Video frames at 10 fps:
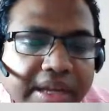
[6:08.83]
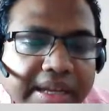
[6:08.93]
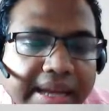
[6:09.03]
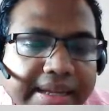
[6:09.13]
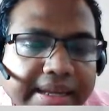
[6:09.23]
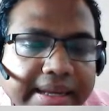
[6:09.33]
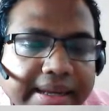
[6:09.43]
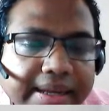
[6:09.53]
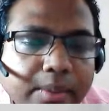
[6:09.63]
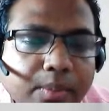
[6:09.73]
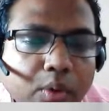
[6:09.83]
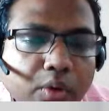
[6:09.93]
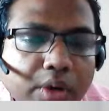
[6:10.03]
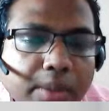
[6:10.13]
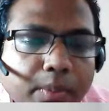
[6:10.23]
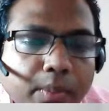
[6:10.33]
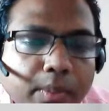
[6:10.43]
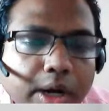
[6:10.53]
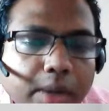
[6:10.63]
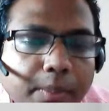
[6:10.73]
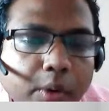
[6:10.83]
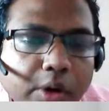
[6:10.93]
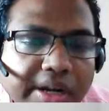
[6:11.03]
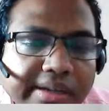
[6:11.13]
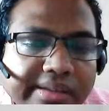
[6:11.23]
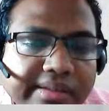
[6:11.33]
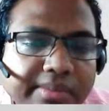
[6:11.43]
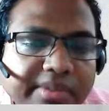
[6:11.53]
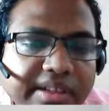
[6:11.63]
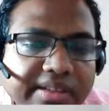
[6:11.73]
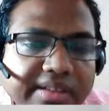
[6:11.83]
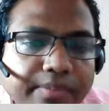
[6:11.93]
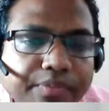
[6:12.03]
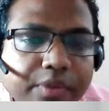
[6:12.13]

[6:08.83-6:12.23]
like a pluripotent stem cells.